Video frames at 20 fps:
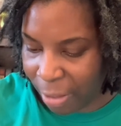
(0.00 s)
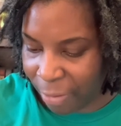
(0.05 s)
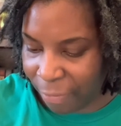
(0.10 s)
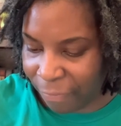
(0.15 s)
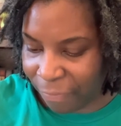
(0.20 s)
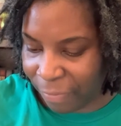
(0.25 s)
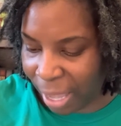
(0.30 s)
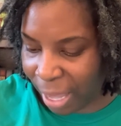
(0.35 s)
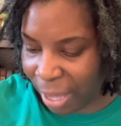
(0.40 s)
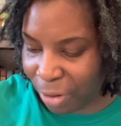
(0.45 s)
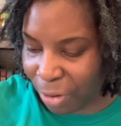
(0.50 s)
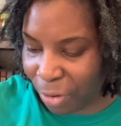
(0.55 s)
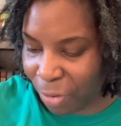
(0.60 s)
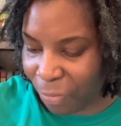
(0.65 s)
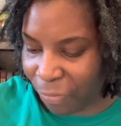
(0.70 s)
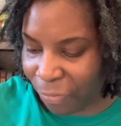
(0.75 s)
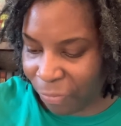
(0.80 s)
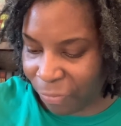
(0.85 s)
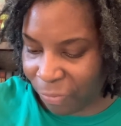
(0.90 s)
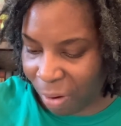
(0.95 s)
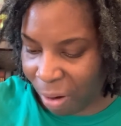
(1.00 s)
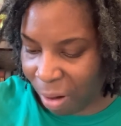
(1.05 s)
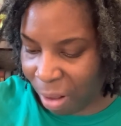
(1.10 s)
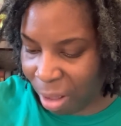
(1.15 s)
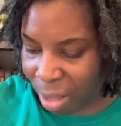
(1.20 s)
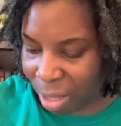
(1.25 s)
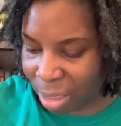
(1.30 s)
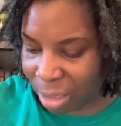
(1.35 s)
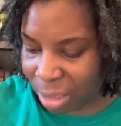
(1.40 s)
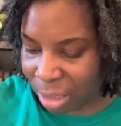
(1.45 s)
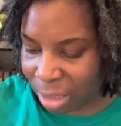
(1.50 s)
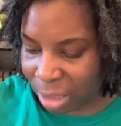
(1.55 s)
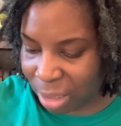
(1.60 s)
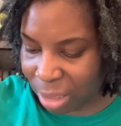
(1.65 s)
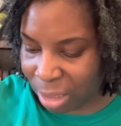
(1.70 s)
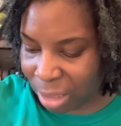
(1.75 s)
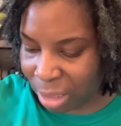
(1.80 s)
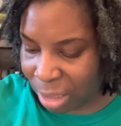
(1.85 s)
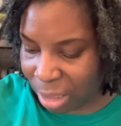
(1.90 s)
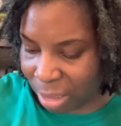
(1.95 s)
Fatal Frost
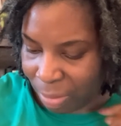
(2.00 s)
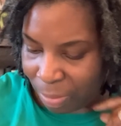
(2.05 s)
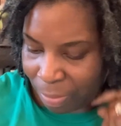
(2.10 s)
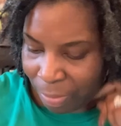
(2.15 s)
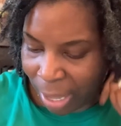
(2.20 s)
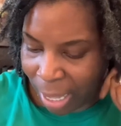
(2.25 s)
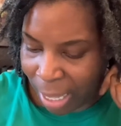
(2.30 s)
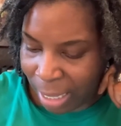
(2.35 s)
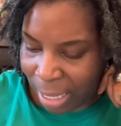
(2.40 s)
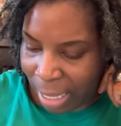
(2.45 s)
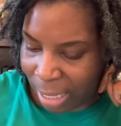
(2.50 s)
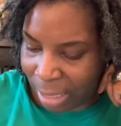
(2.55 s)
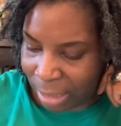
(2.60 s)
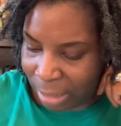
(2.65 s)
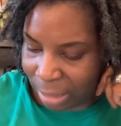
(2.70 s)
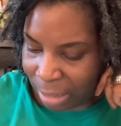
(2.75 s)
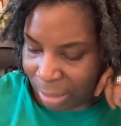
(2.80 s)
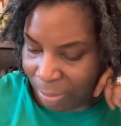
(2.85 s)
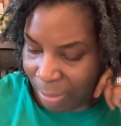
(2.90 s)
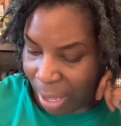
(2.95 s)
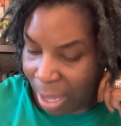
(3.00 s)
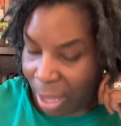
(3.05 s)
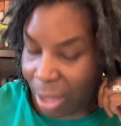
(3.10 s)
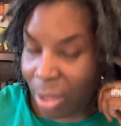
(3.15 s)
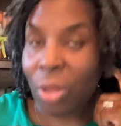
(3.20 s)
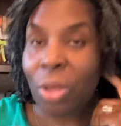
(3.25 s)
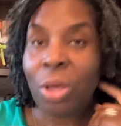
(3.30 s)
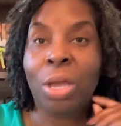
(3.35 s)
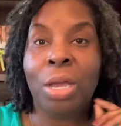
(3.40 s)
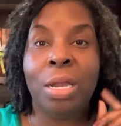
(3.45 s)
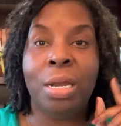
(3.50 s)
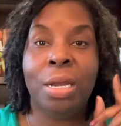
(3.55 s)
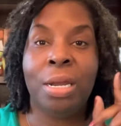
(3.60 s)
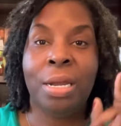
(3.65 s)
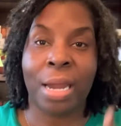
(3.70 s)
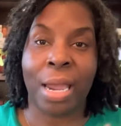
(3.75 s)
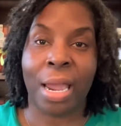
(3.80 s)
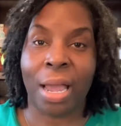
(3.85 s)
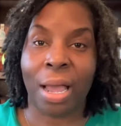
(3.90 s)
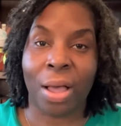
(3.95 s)
by Nancy Mehl.
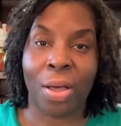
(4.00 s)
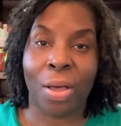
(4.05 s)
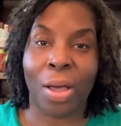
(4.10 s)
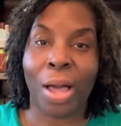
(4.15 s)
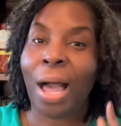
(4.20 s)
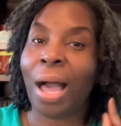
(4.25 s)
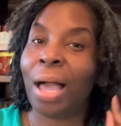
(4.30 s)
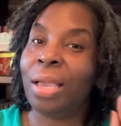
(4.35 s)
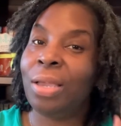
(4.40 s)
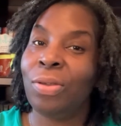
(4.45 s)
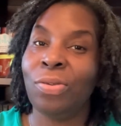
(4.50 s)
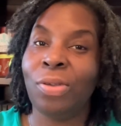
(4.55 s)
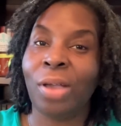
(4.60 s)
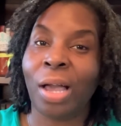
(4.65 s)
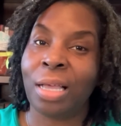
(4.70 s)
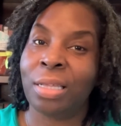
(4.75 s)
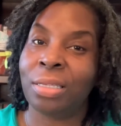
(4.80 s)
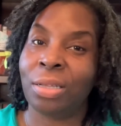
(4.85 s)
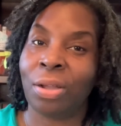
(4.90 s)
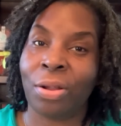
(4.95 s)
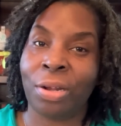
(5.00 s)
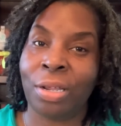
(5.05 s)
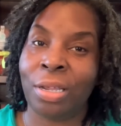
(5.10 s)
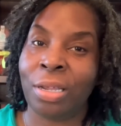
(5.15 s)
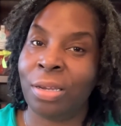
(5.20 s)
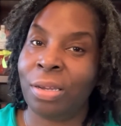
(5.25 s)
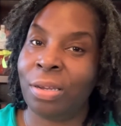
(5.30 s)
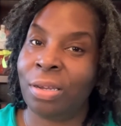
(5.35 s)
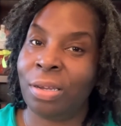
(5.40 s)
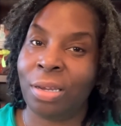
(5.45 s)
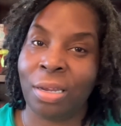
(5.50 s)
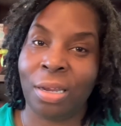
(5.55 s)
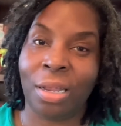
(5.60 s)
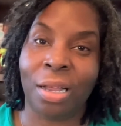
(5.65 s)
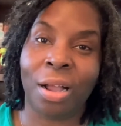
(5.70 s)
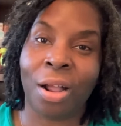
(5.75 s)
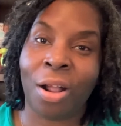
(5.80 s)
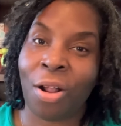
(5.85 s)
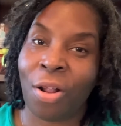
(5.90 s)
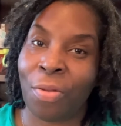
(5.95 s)
Now, I, you guys already
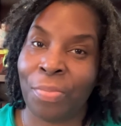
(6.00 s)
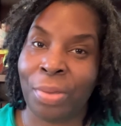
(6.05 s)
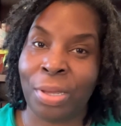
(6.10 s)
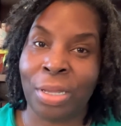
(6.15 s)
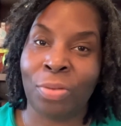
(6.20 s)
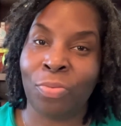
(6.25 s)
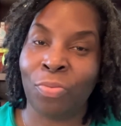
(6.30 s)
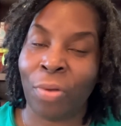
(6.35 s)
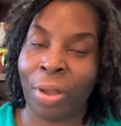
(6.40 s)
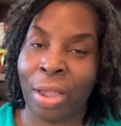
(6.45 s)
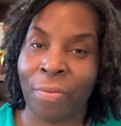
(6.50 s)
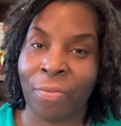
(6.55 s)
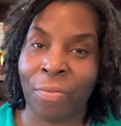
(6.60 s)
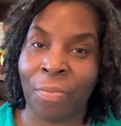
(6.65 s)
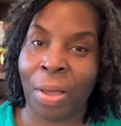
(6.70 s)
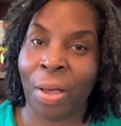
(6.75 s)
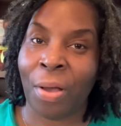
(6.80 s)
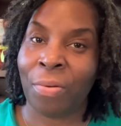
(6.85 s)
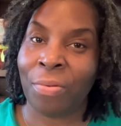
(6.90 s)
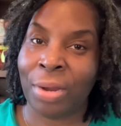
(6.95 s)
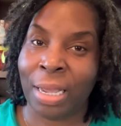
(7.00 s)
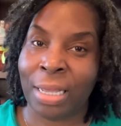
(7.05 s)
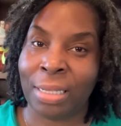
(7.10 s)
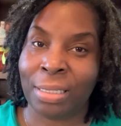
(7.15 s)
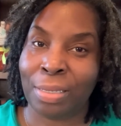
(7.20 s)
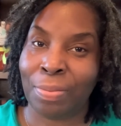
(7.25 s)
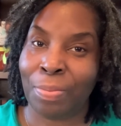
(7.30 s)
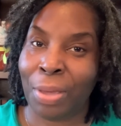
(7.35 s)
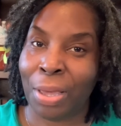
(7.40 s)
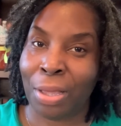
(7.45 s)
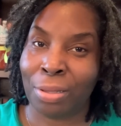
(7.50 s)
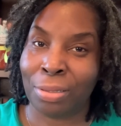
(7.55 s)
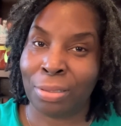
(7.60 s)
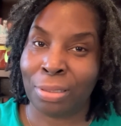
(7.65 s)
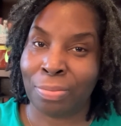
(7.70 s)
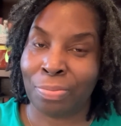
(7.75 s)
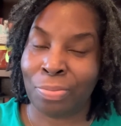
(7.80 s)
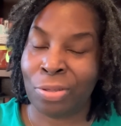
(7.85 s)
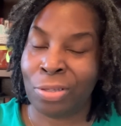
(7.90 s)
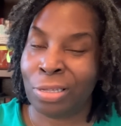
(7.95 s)
heard me rave about Nancy Mehl's
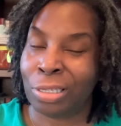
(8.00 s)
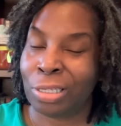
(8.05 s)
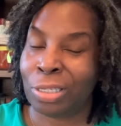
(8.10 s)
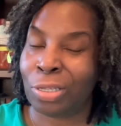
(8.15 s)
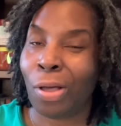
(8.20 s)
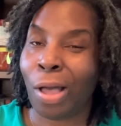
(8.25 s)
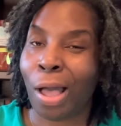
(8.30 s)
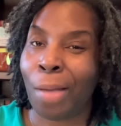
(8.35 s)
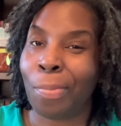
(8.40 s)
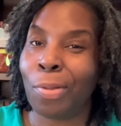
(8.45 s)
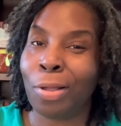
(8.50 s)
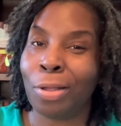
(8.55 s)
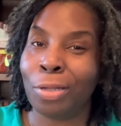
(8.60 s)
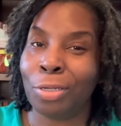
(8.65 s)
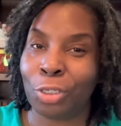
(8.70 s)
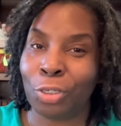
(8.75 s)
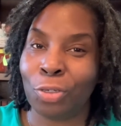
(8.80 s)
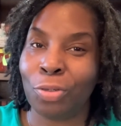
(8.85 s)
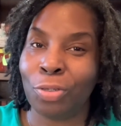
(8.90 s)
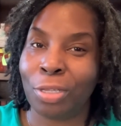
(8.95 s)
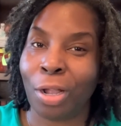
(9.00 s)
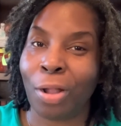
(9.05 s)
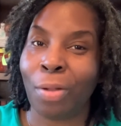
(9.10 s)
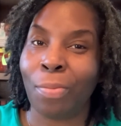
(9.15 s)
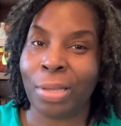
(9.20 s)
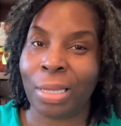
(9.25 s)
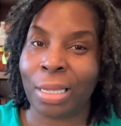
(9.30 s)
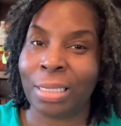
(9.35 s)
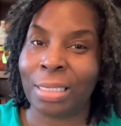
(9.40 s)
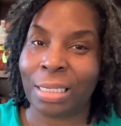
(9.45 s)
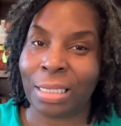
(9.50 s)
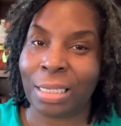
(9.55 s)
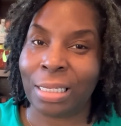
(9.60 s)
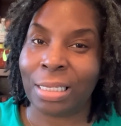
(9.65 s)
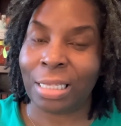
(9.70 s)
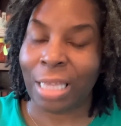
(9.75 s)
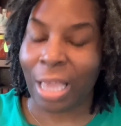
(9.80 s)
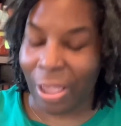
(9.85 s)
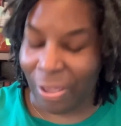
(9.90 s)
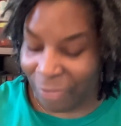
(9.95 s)
book, so I'm going to choose her because it's a
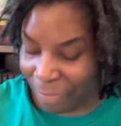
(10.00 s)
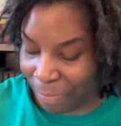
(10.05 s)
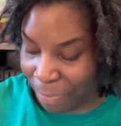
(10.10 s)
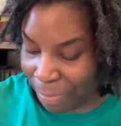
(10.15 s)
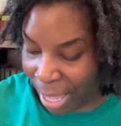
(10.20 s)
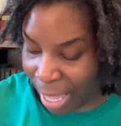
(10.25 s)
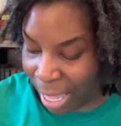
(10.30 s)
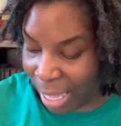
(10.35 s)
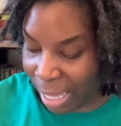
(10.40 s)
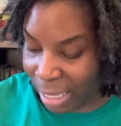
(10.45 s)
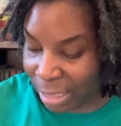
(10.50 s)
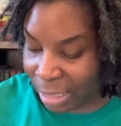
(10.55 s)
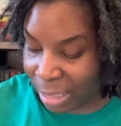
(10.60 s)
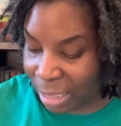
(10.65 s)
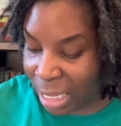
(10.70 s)
safe bet.